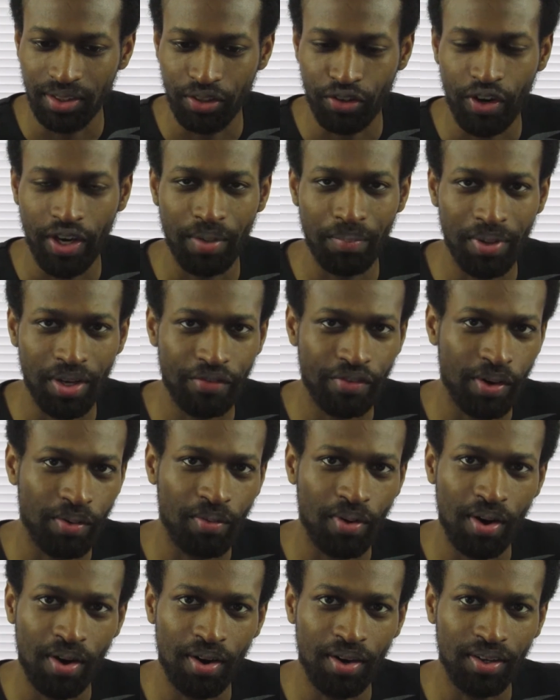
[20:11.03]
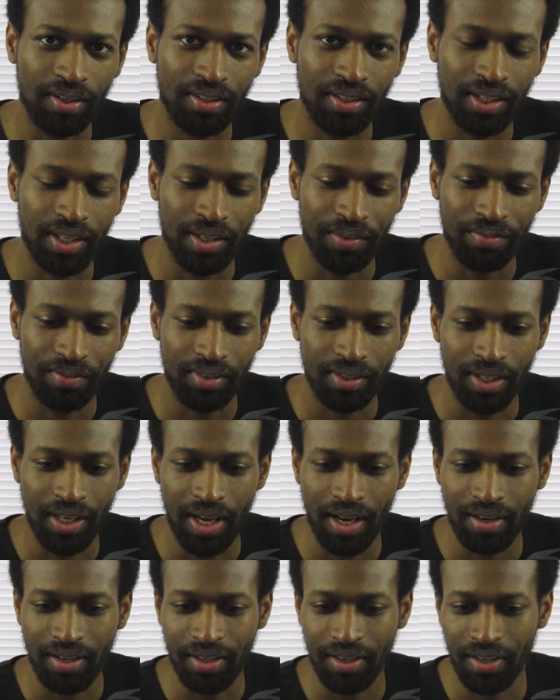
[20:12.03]
Correct me if I'm wrong
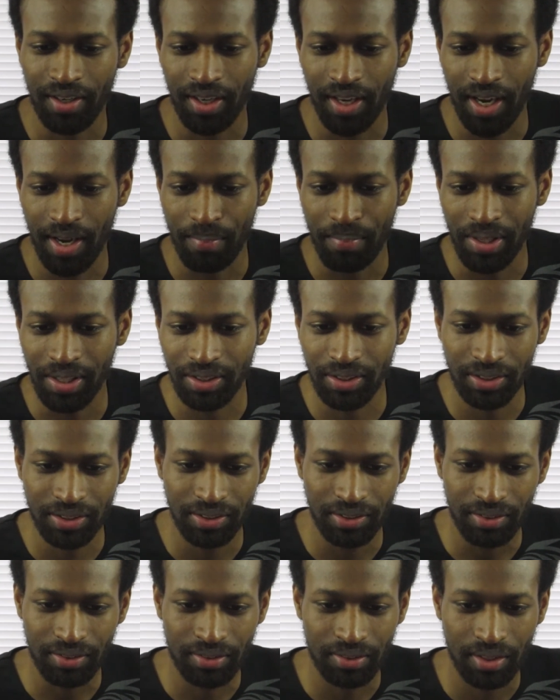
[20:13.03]
down there in the comments.